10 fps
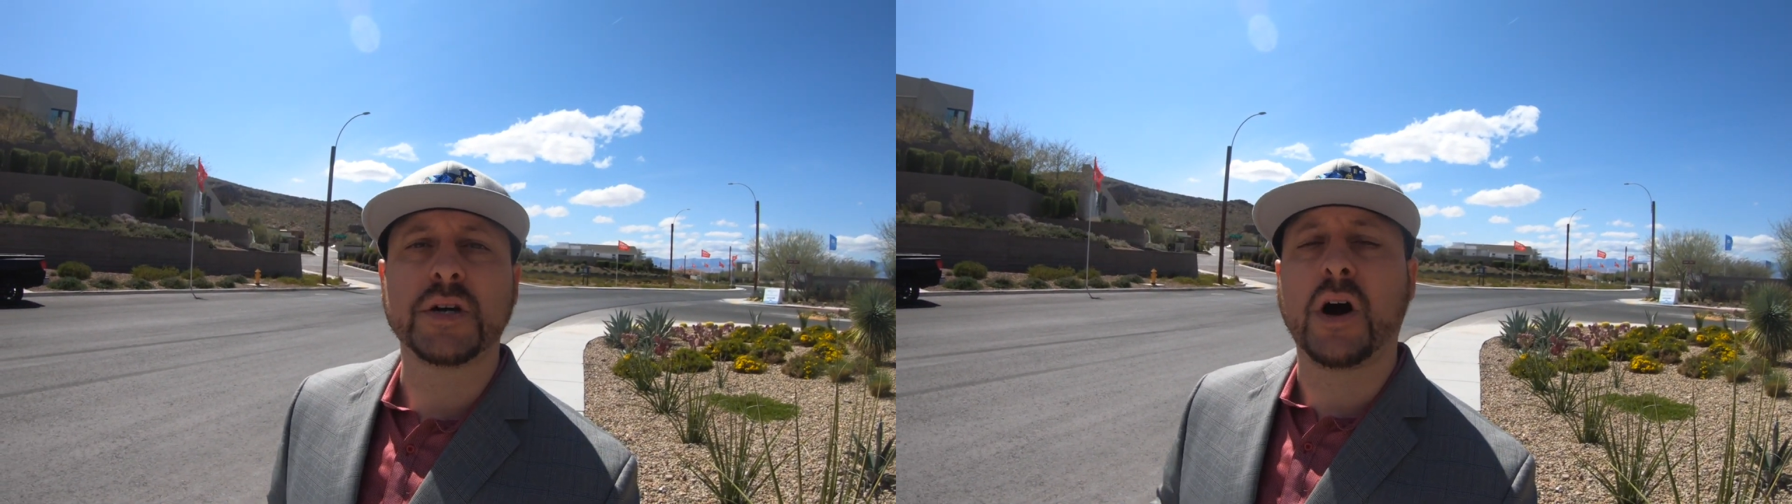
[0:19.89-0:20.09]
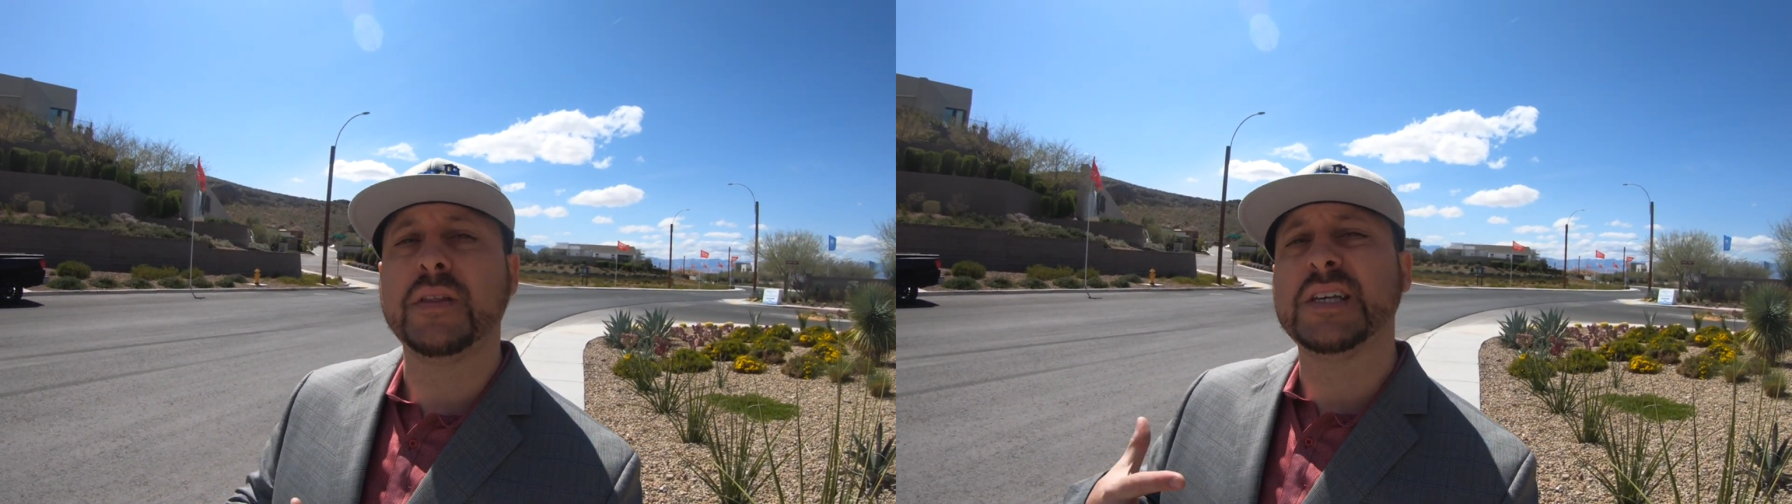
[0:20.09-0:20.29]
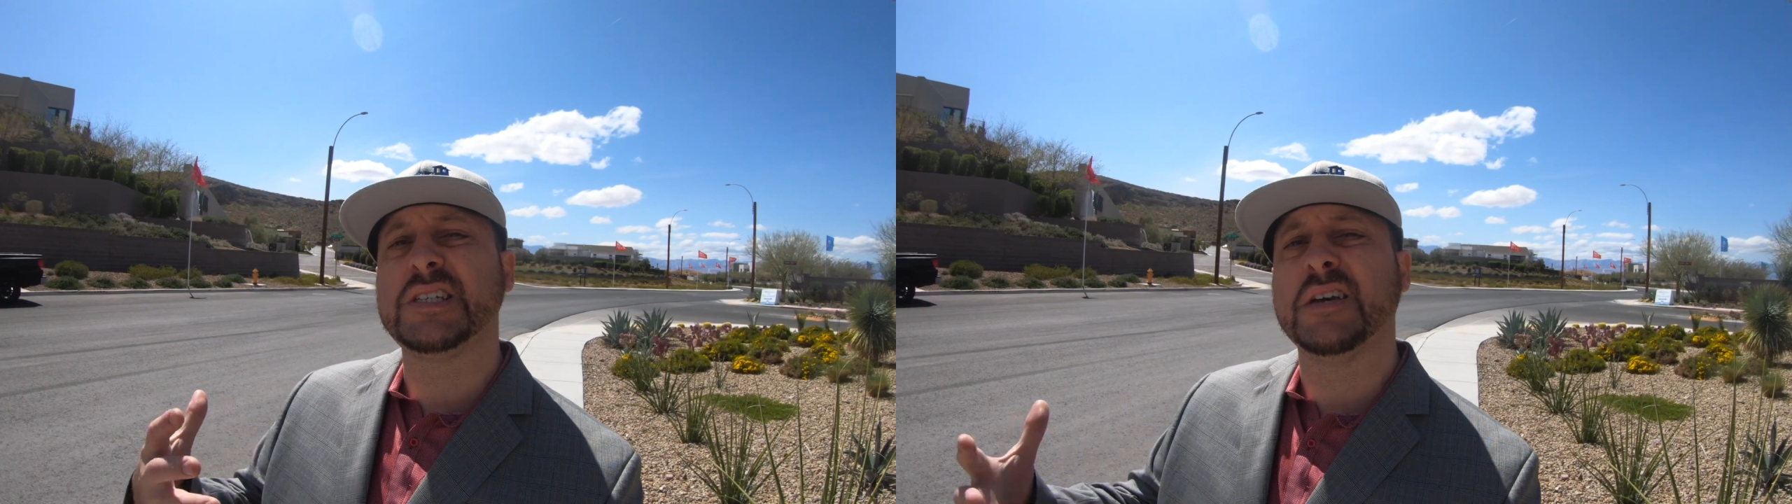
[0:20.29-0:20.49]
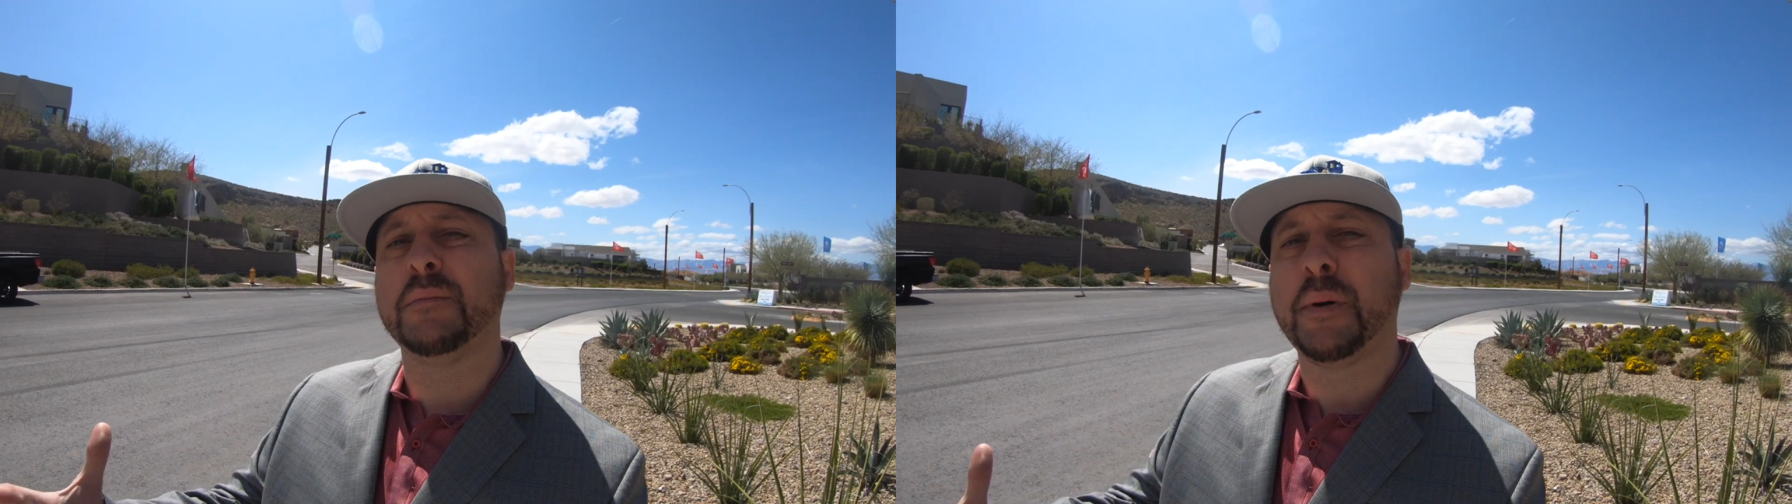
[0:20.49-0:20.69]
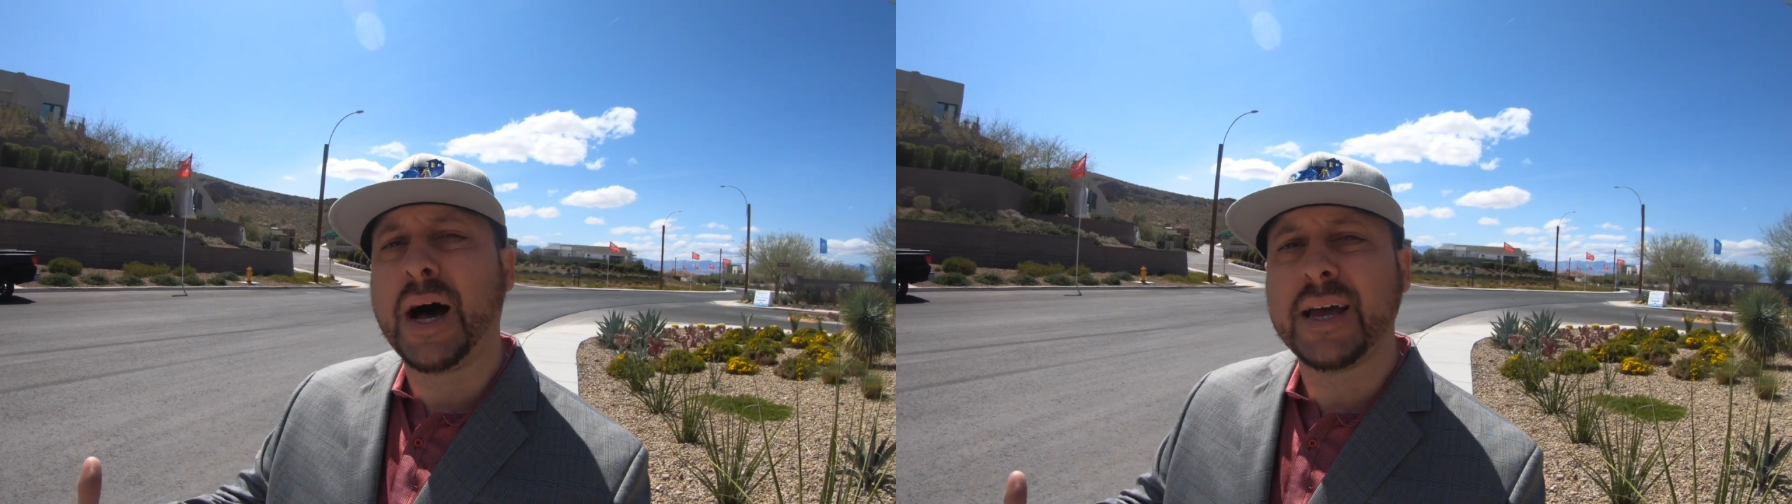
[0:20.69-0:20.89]
Are they still
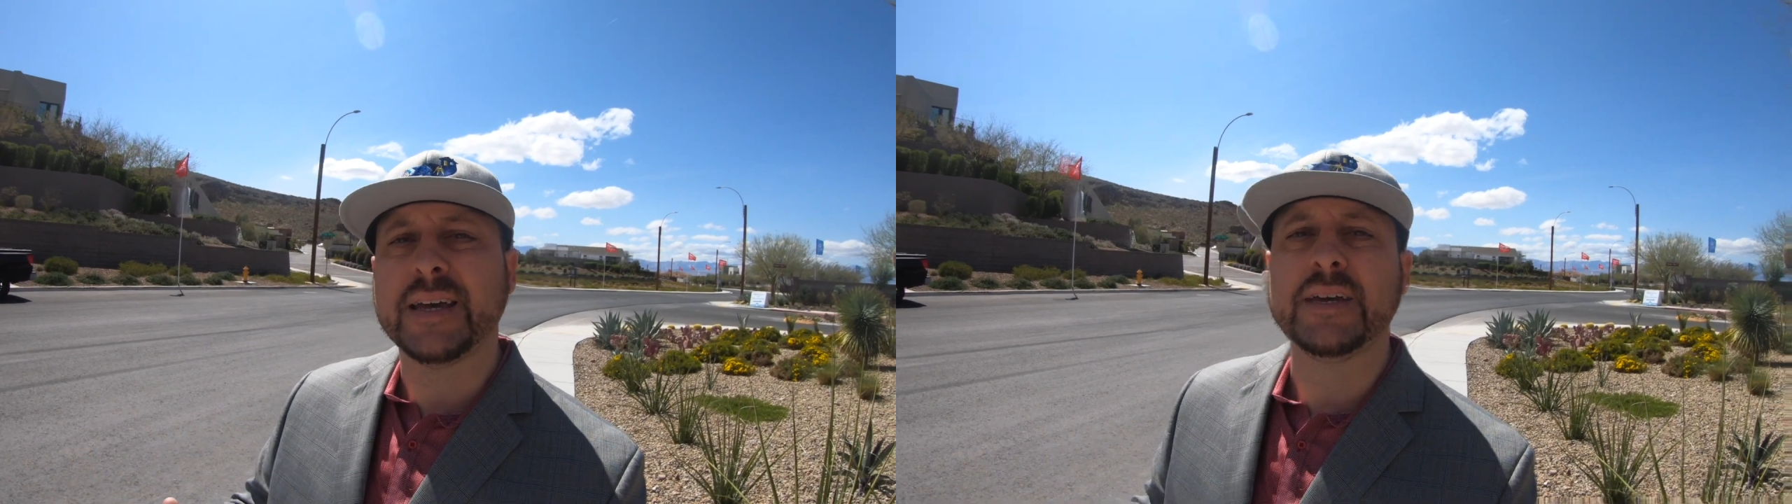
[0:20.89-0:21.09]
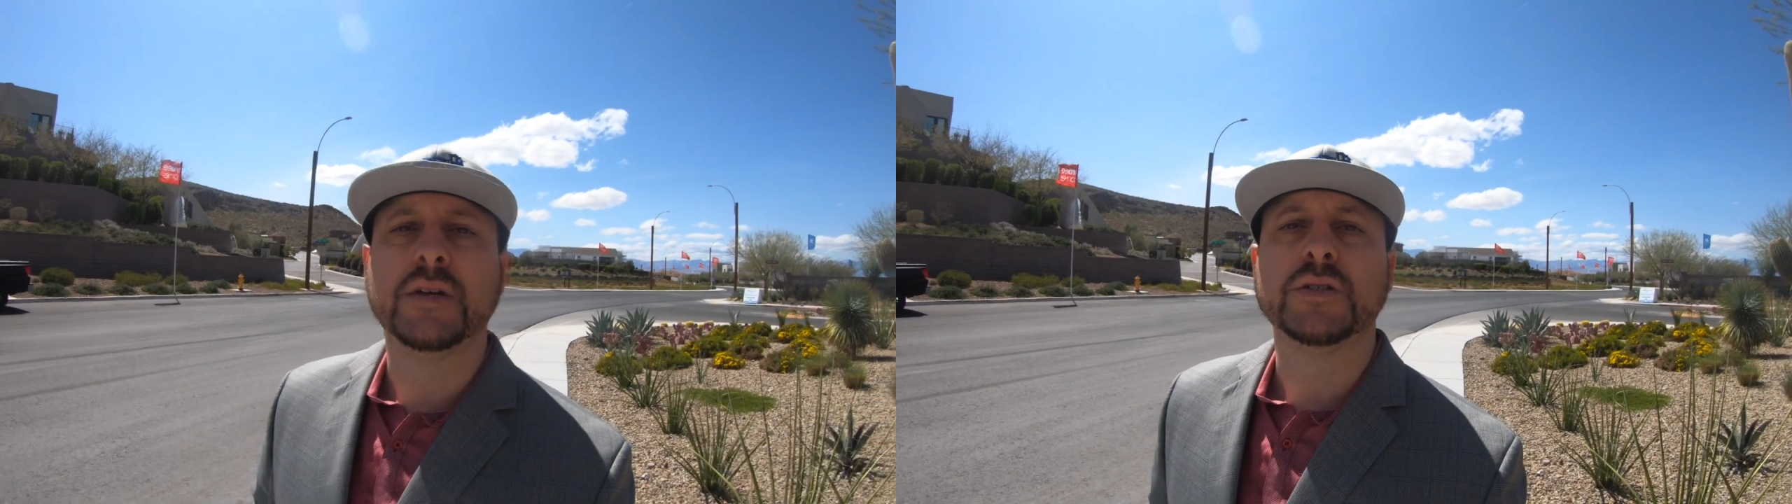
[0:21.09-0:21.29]
buying?